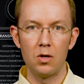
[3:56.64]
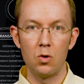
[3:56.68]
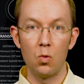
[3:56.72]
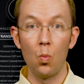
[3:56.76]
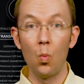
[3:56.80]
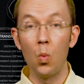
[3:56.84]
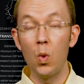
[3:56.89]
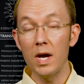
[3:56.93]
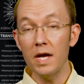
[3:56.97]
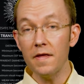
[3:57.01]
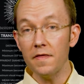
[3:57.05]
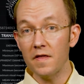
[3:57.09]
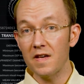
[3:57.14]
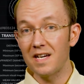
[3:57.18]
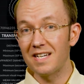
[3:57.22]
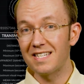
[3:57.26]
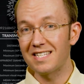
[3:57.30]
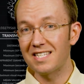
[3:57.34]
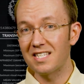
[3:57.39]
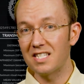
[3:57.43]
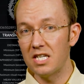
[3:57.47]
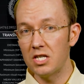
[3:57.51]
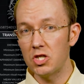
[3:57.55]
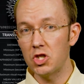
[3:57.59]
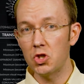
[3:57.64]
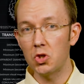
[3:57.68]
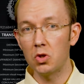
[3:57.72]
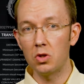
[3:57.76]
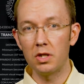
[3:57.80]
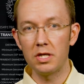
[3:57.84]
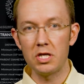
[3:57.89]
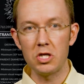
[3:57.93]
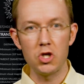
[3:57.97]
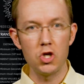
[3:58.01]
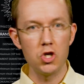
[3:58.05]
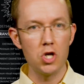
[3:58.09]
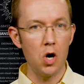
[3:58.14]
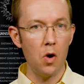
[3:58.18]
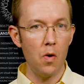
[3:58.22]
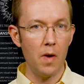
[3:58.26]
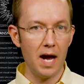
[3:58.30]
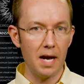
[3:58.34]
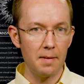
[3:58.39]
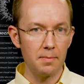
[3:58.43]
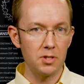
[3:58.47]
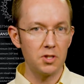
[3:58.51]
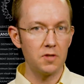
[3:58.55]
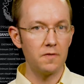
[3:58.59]
With essentially no
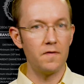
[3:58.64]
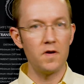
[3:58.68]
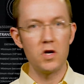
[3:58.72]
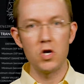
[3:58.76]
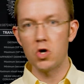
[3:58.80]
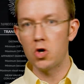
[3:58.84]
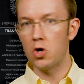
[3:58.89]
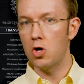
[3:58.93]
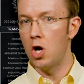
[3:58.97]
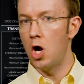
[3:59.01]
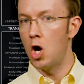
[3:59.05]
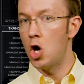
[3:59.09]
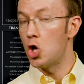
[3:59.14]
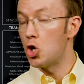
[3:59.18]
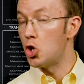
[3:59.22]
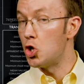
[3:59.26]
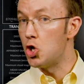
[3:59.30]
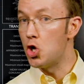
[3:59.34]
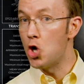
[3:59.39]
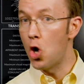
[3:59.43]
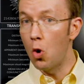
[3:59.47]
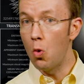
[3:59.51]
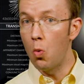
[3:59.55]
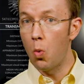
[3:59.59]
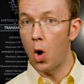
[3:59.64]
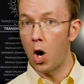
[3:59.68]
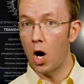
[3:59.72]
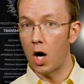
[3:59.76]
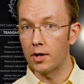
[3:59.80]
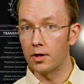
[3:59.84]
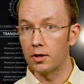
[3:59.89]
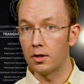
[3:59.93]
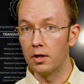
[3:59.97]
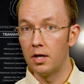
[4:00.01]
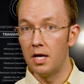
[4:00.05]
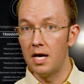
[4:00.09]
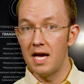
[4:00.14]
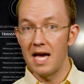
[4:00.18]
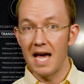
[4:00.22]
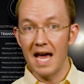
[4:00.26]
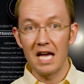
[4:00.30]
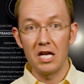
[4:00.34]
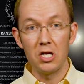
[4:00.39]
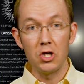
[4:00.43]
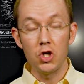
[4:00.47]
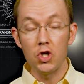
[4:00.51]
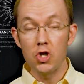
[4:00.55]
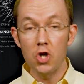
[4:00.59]
atmosphere, no water,
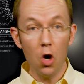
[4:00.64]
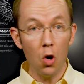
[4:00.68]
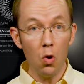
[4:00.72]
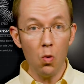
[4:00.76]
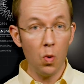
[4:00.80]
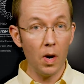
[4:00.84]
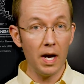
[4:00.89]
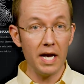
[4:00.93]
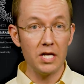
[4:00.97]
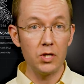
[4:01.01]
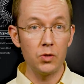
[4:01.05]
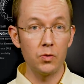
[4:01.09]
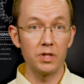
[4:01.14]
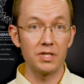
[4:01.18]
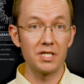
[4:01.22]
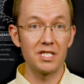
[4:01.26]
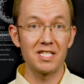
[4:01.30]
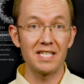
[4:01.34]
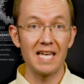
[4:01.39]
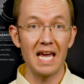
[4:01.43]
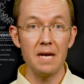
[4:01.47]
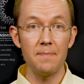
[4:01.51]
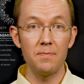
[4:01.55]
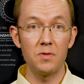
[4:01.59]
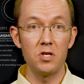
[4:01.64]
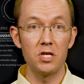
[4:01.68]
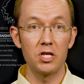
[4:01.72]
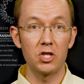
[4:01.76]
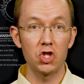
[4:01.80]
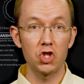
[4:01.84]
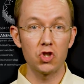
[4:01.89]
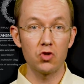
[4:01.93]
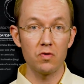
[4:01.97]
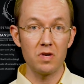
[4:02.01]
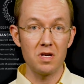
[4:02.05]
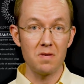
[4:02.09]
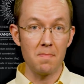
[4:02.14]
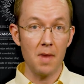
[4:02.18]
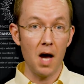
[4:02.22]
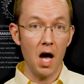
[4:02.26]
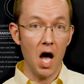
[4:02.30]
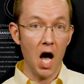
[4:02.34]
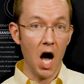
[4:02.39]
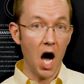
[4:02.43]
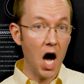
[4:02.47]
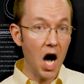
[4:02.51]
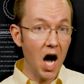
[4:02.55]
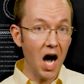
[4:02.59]
and no way to escape the
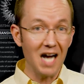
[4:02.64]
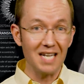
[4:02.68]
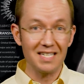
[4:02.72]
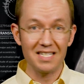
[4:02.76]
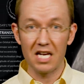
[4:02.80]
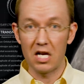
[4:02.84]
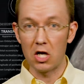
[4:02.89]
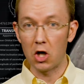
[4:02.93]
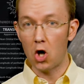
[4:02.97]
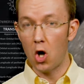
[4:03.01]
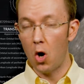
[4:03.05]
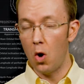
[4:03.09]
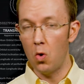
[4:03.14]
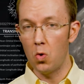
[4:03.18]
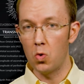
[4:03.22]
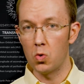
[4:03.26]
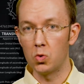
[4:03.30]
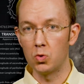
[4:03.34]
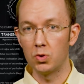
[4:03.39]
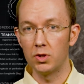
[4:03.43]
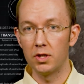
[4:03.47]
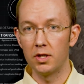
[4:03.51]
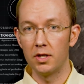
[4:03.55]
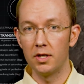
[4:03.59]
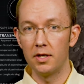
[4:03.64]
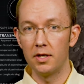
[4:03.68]
extreme hot and cold,